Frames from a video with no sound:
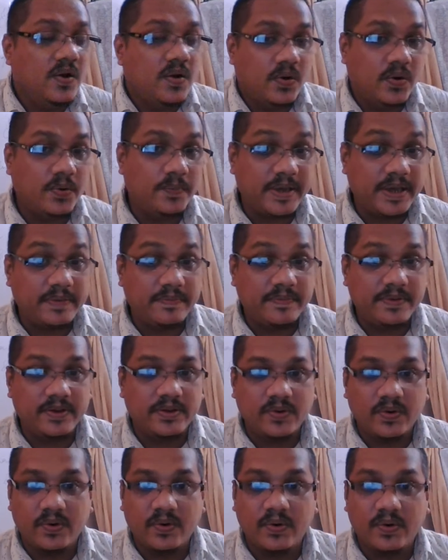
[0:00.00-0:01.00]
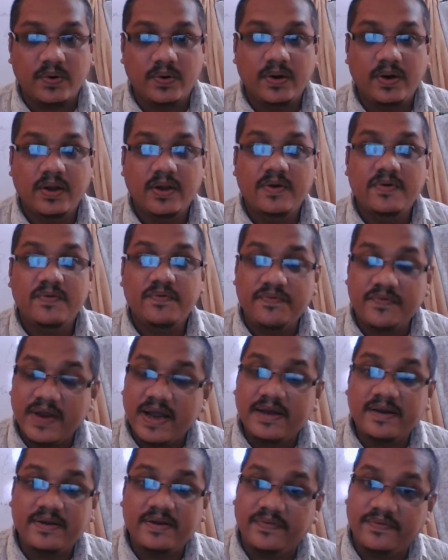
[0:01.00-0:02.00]
or maybe your
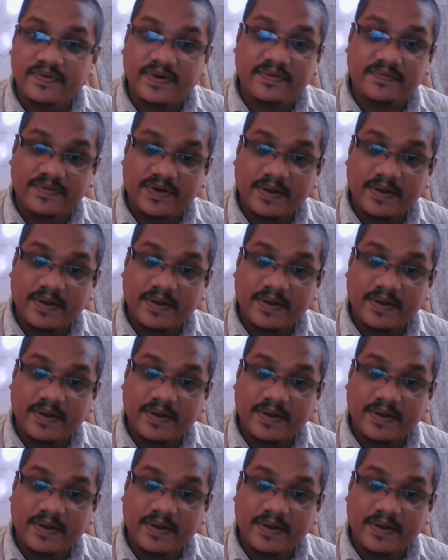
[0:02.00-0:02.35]
friend different